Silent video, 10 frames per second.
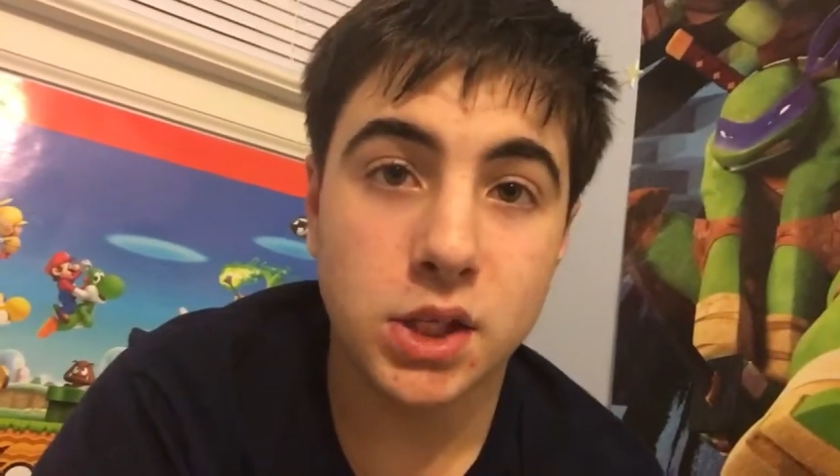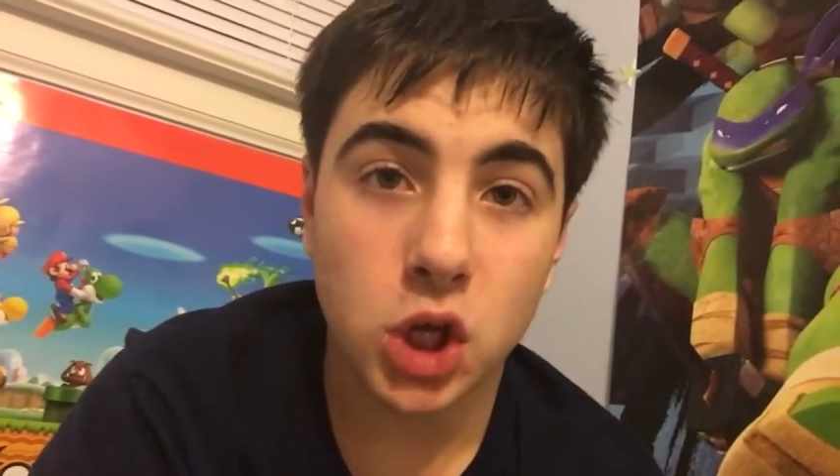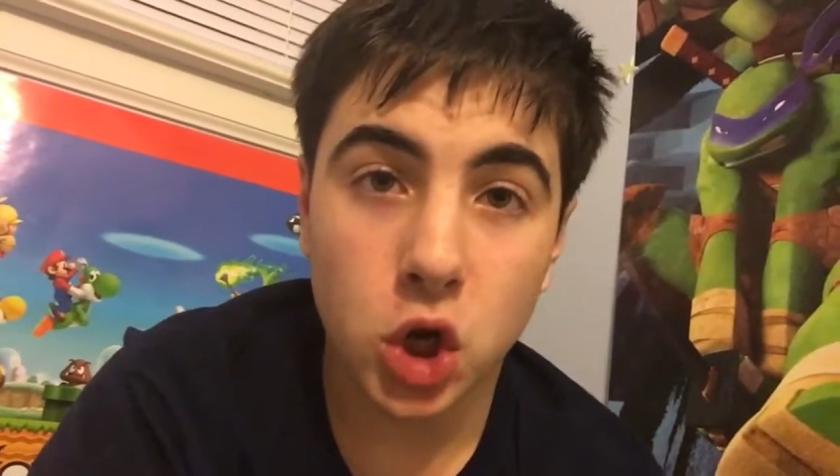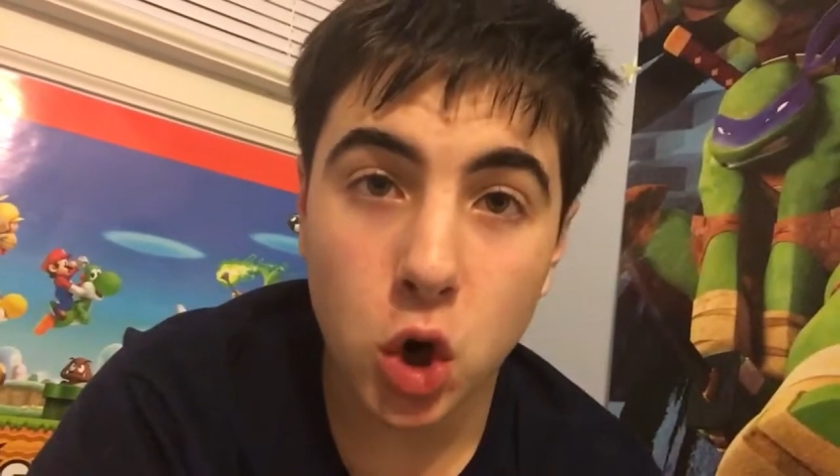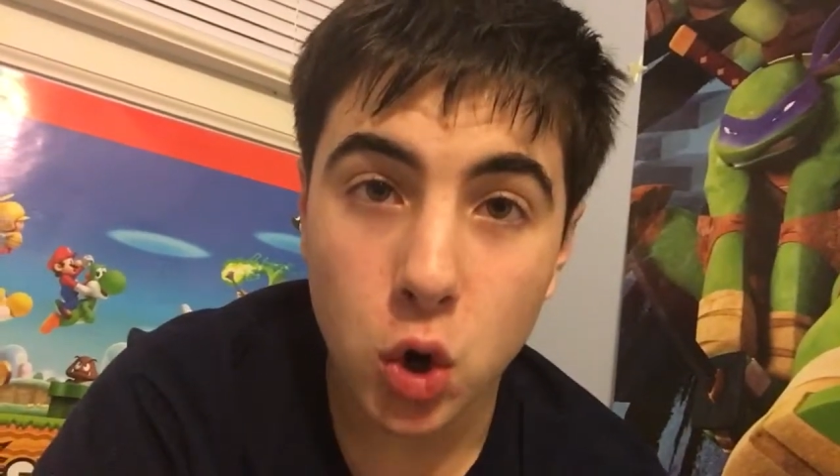
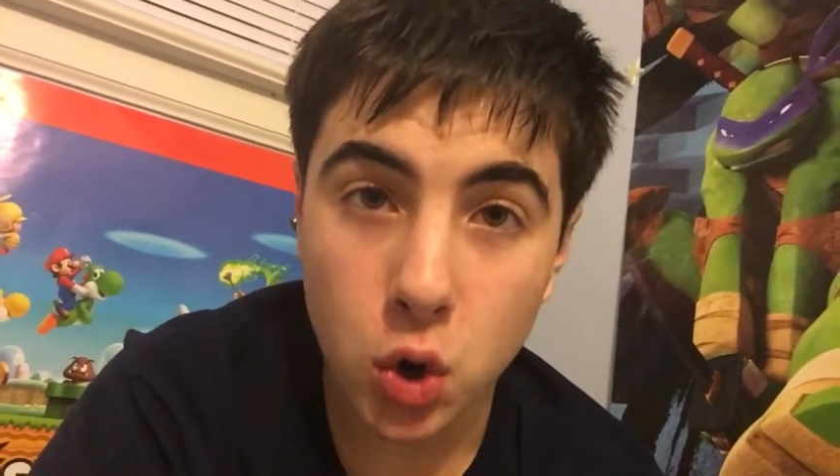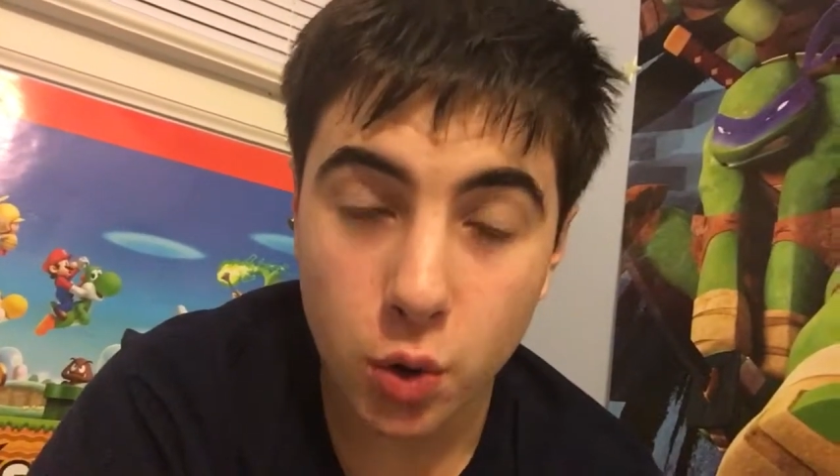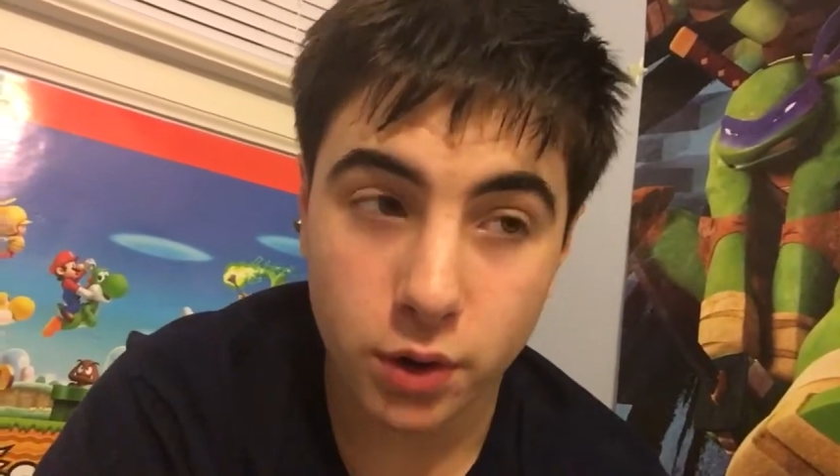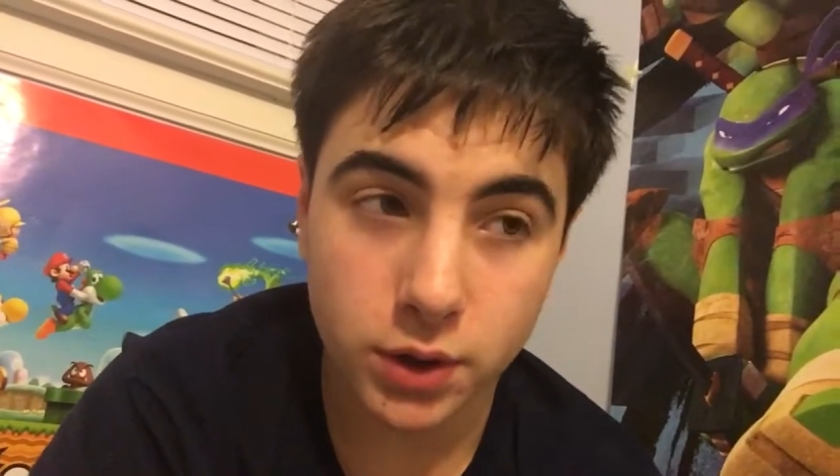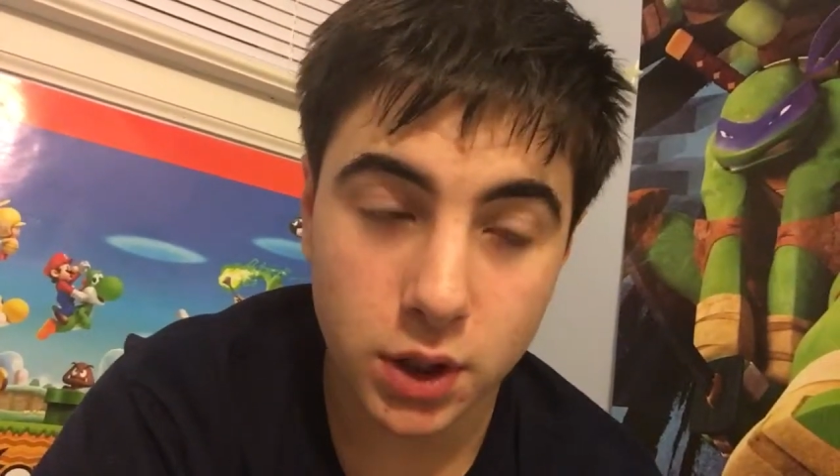
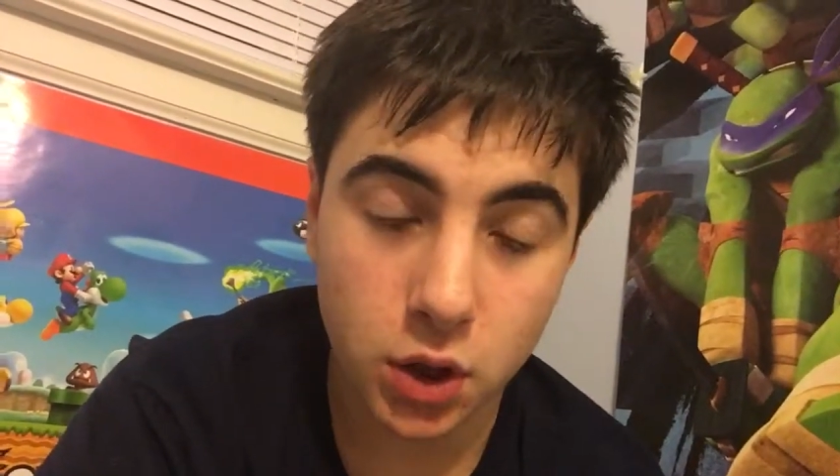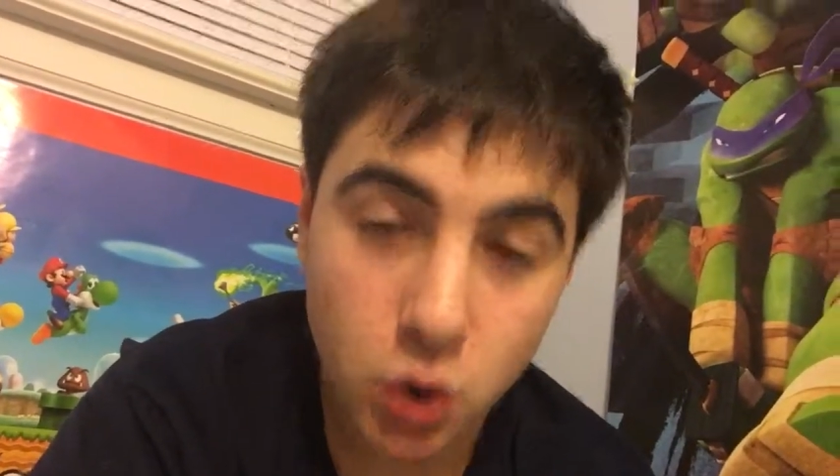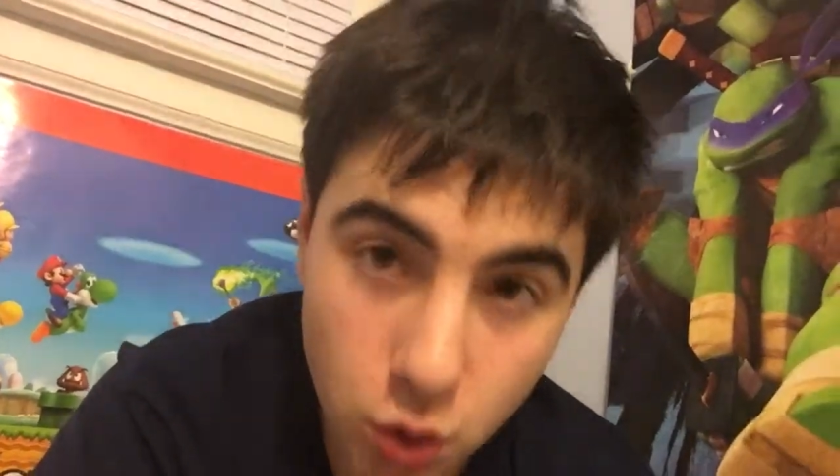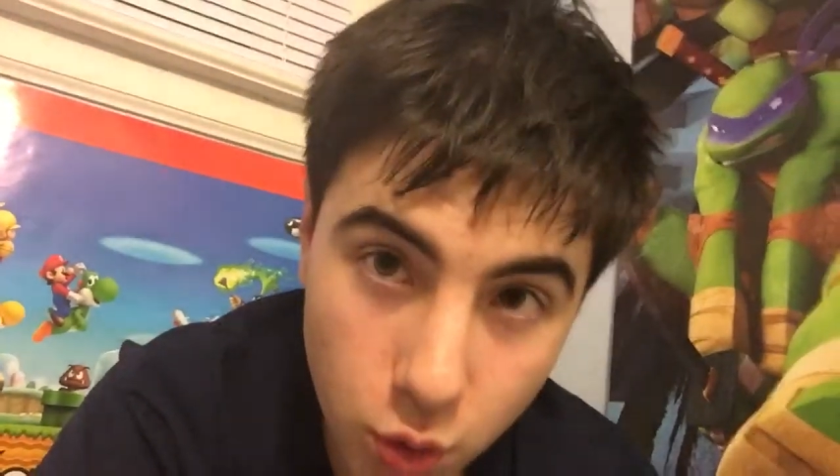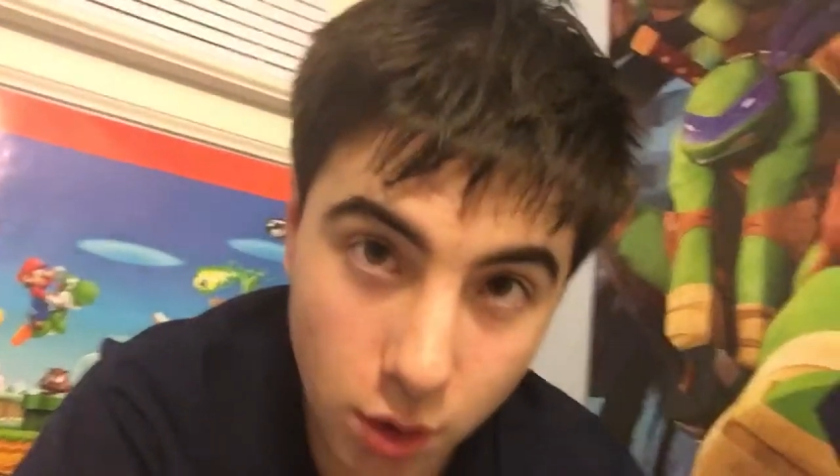
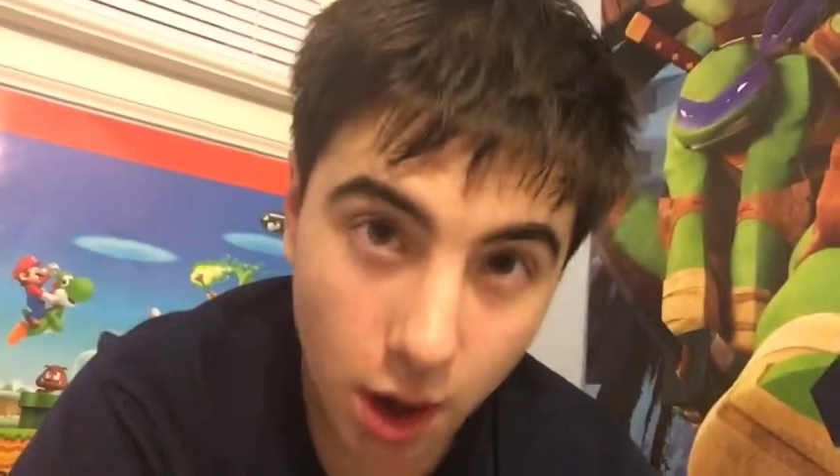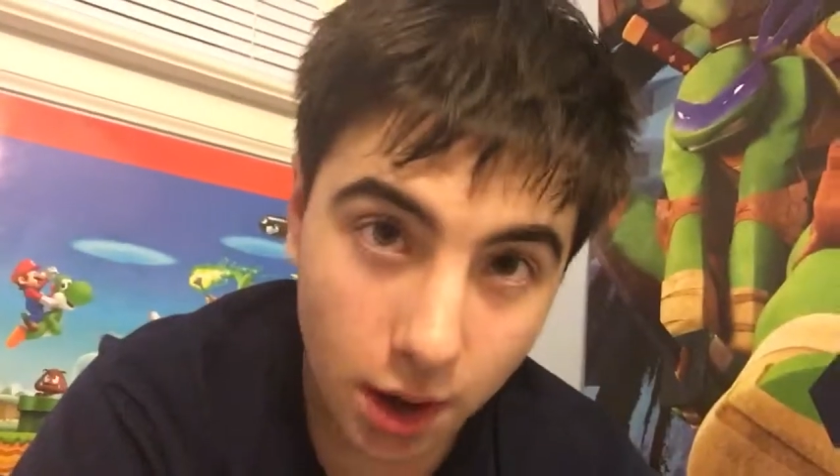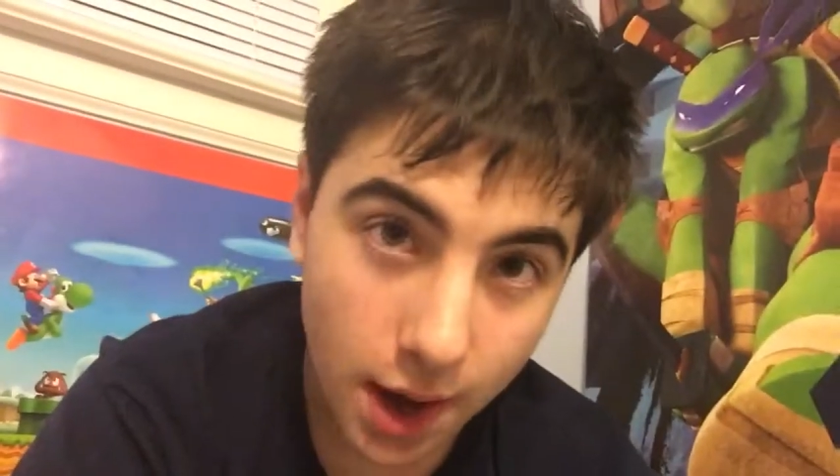Sakura.